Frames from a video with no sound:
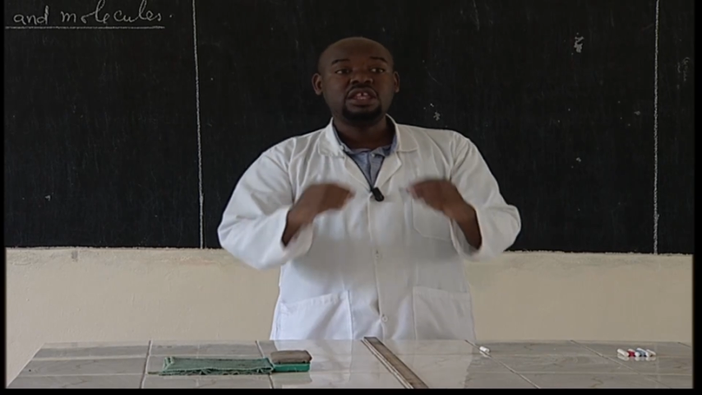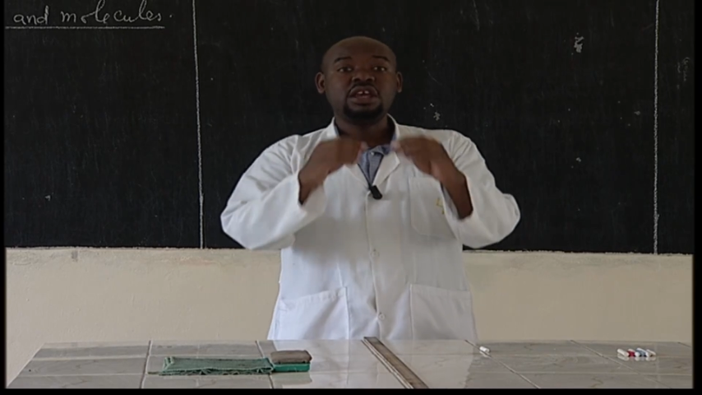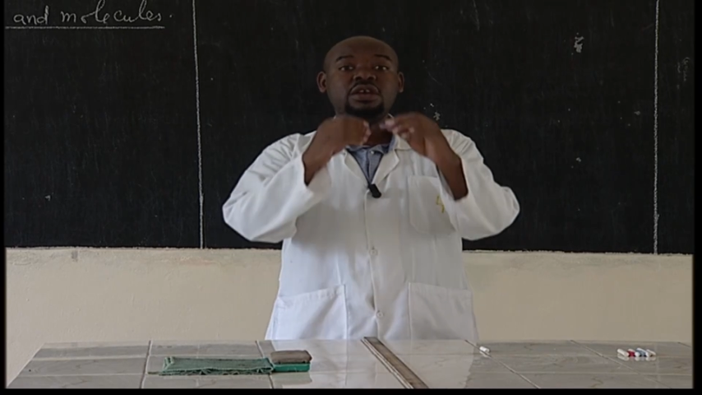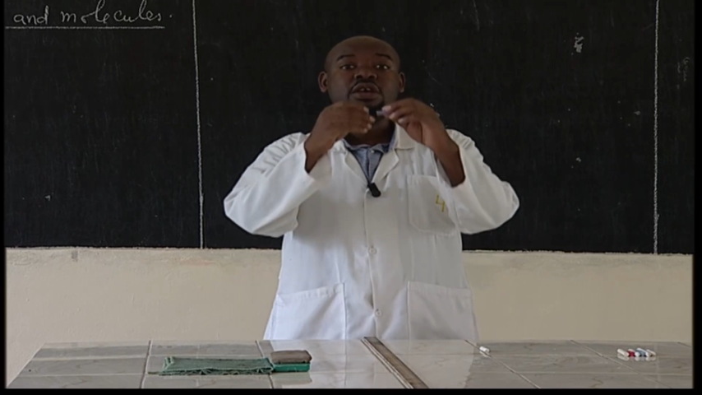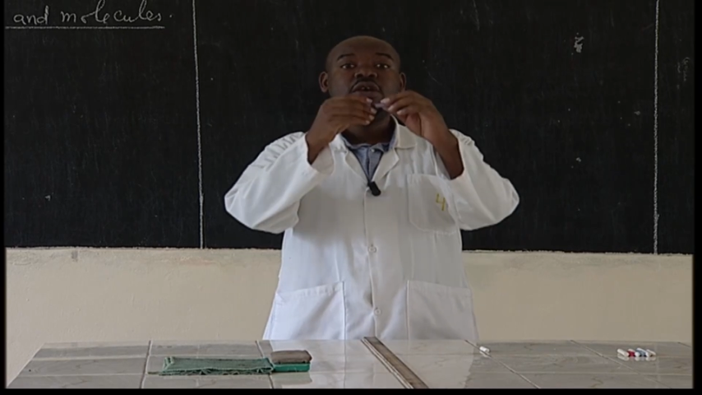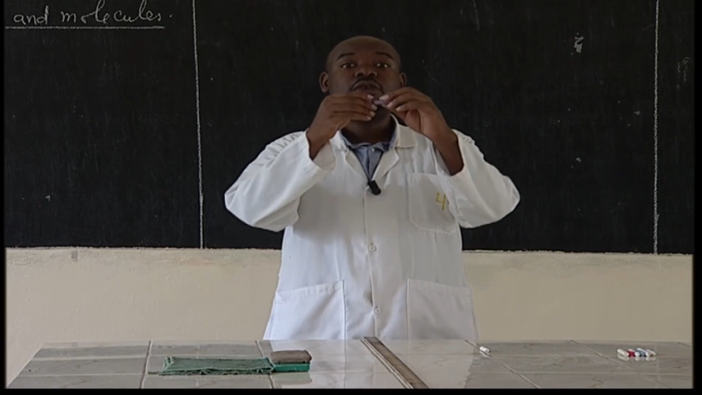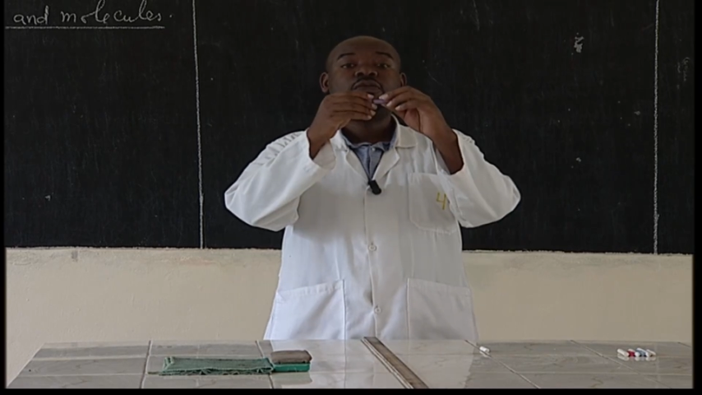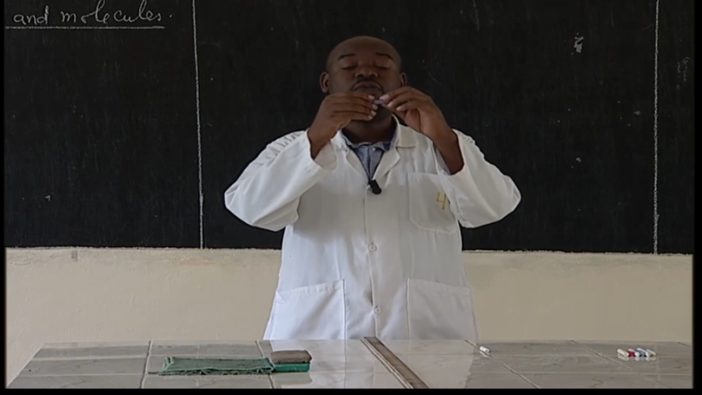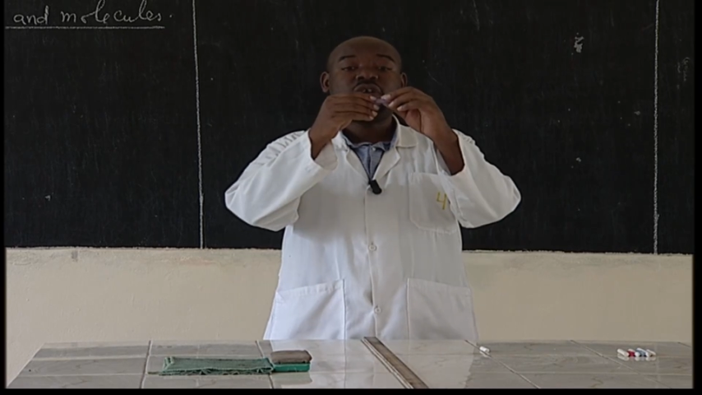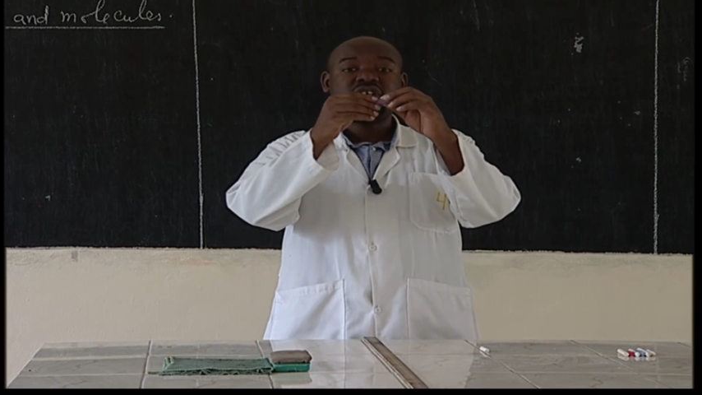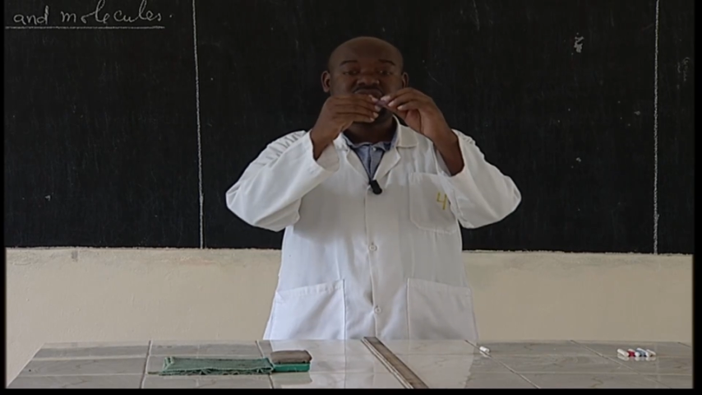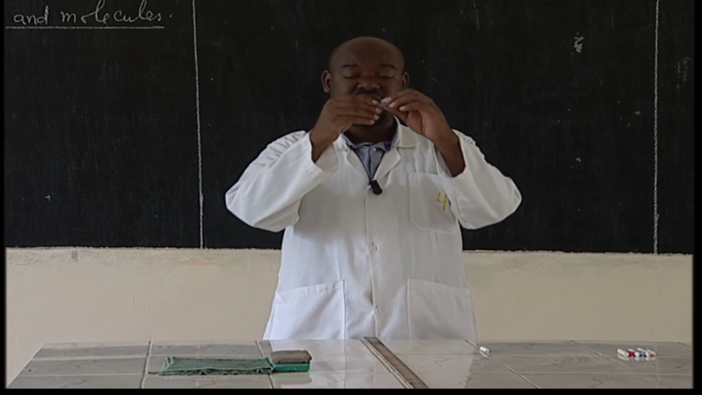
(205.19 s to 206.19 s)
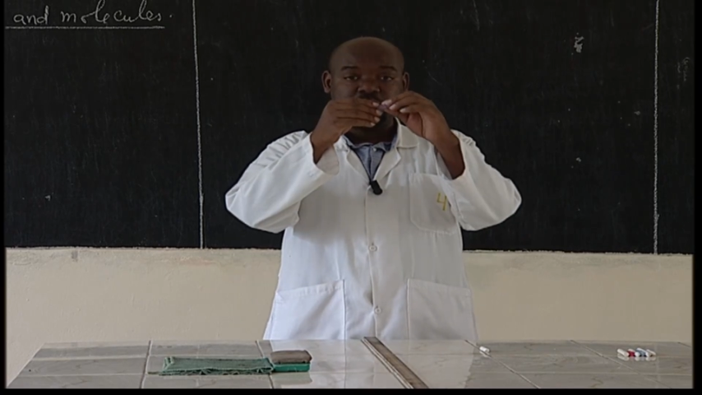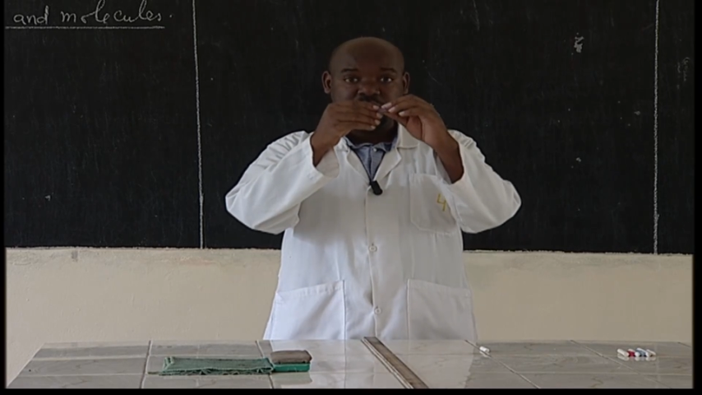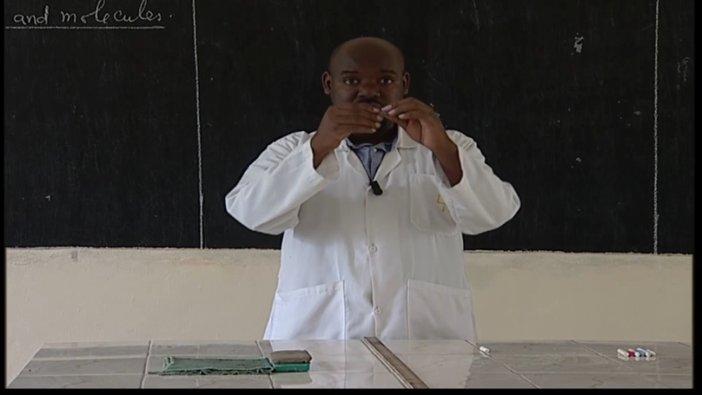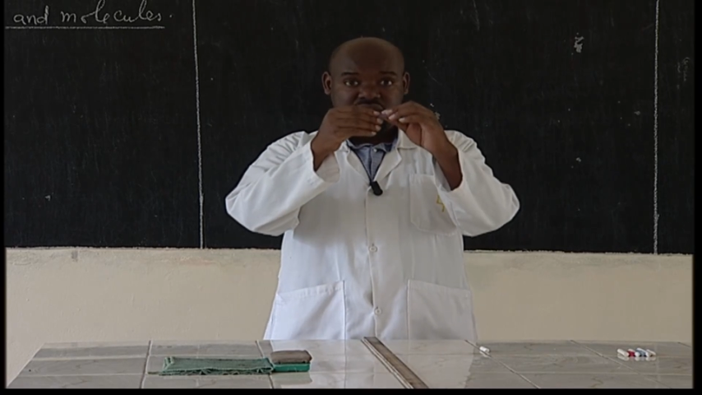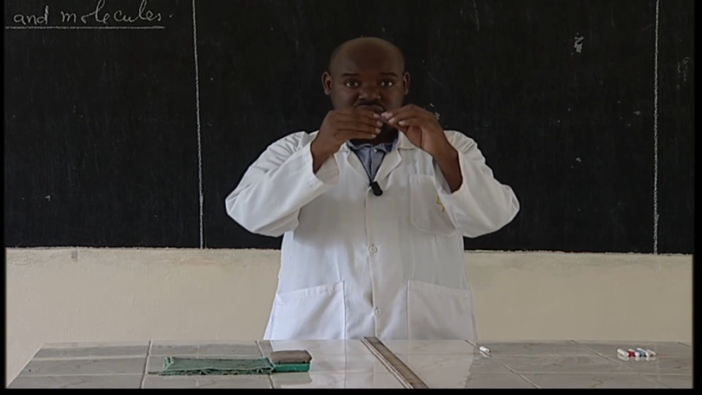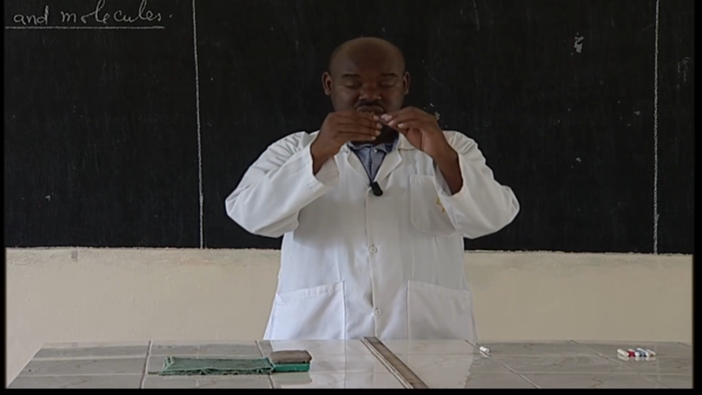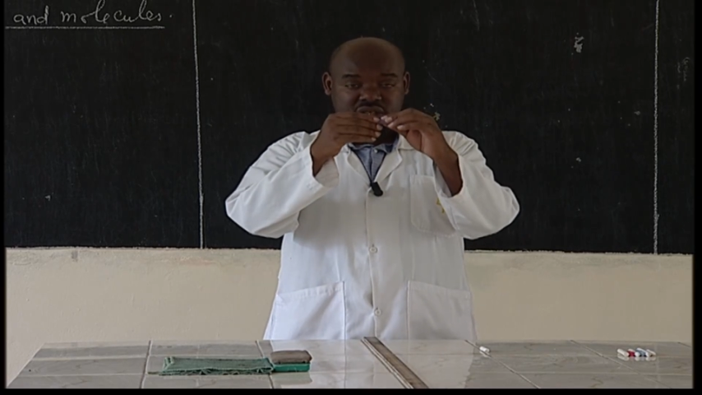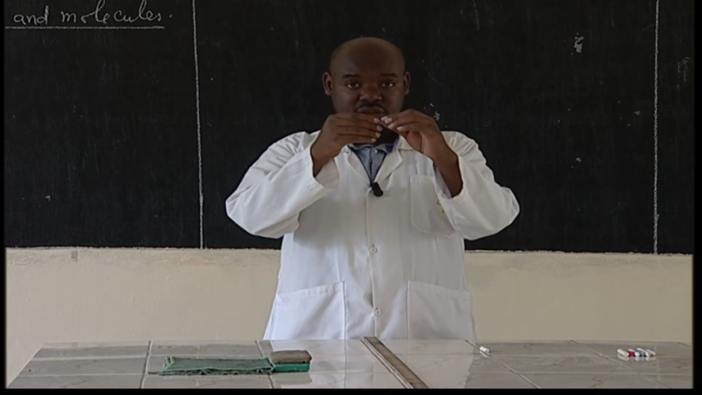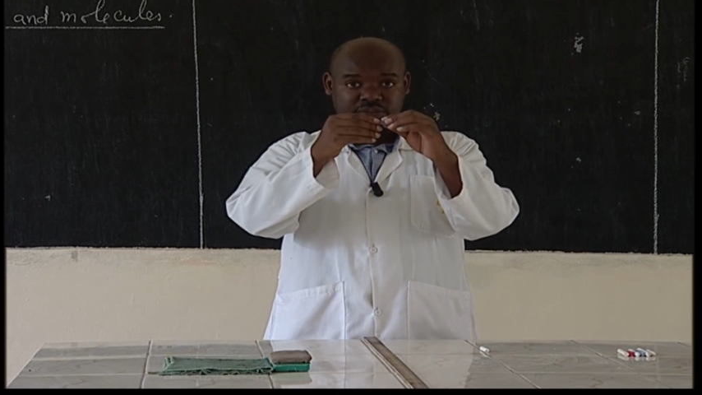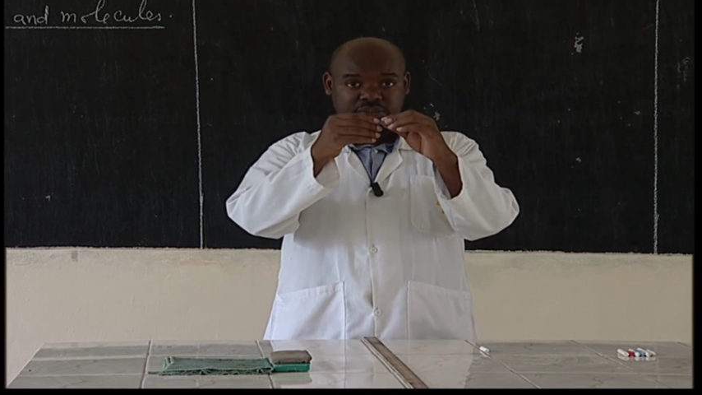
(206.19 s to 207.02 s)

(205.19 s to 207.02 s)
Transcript: the first piece.